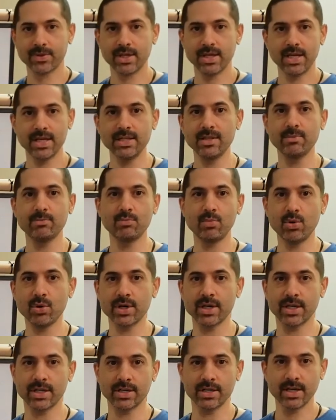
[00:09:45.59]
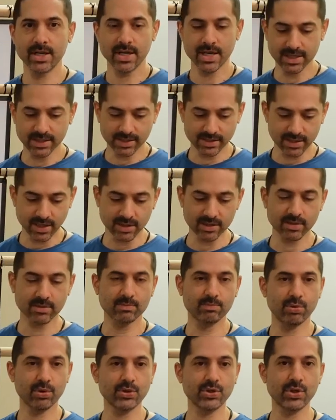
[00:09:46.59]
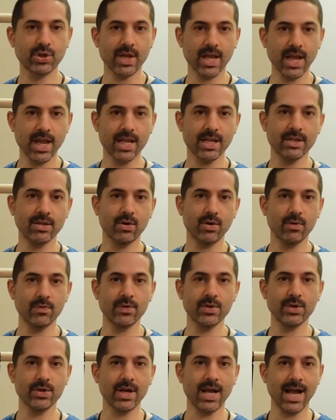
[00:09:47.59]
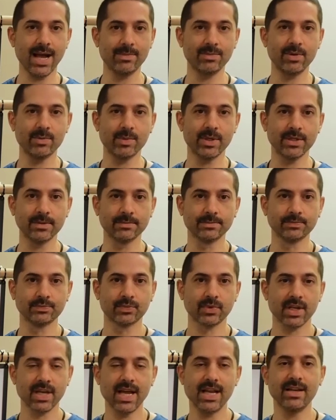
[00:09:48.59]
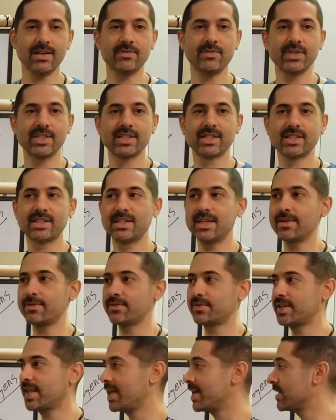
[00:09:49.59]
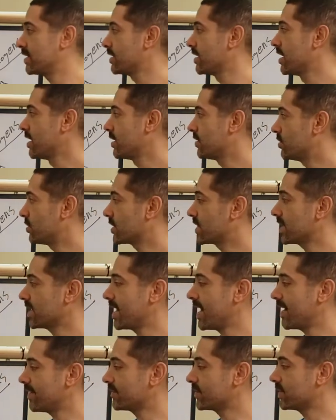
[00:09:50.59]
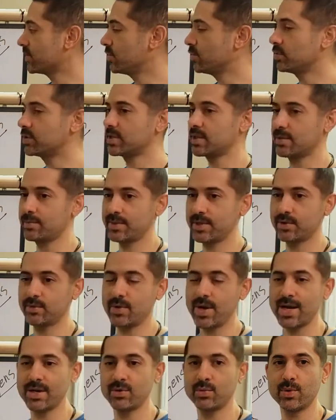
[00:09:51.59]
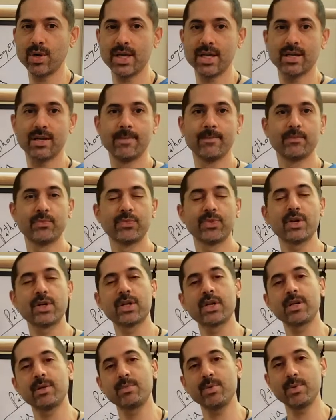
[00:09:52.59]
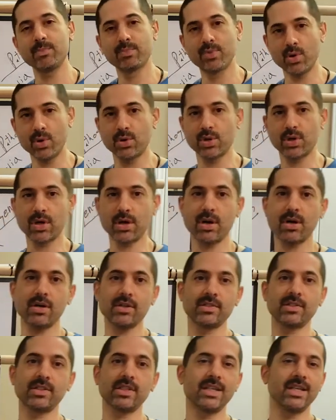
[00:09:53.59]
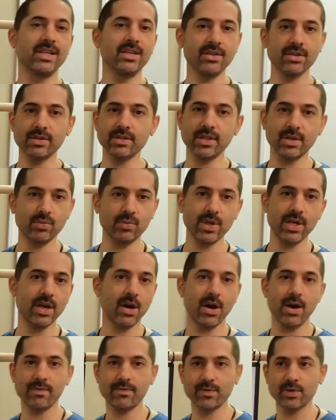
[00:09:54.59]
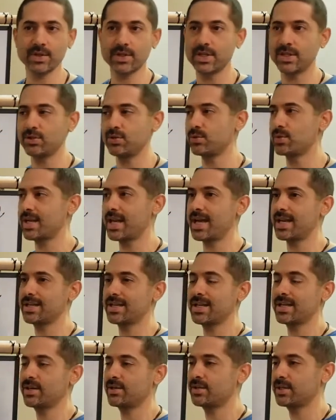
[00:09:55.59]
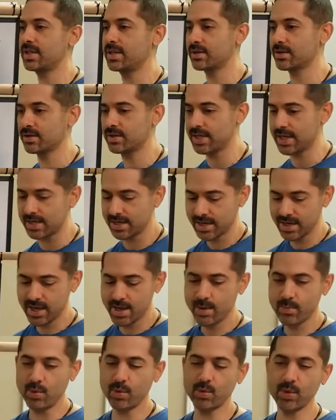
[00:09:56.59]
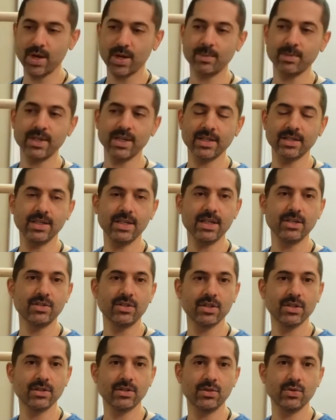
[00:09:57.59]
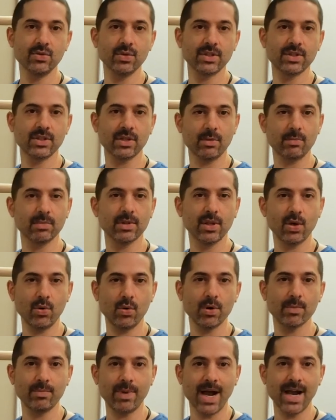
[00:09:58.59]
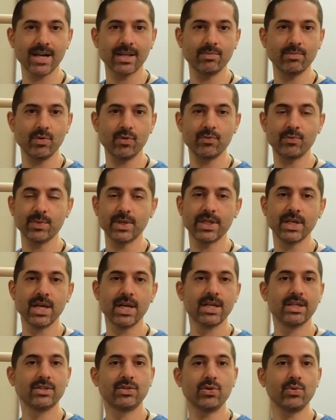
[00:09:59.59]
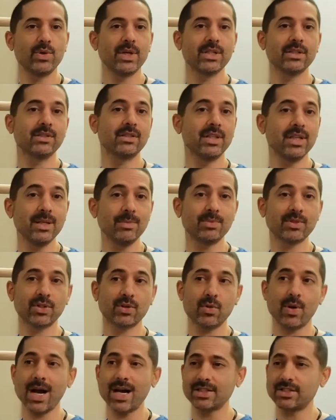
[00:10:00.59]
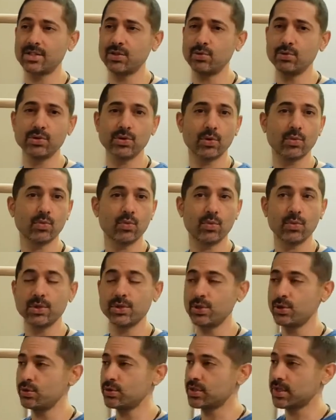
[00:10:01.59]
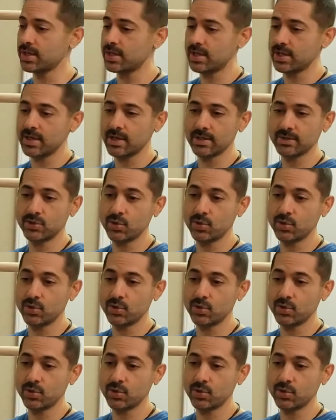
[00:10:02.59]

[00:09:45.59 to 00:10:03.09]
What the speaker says: in the morning is put your hand over your abdomen. And if it's stiff, then you're going to have to do something right away. There are going to be protocols here that we offer that you can't get on the internet. But what I'm going to need you to do is some lower body movement, doing deep squats. Use a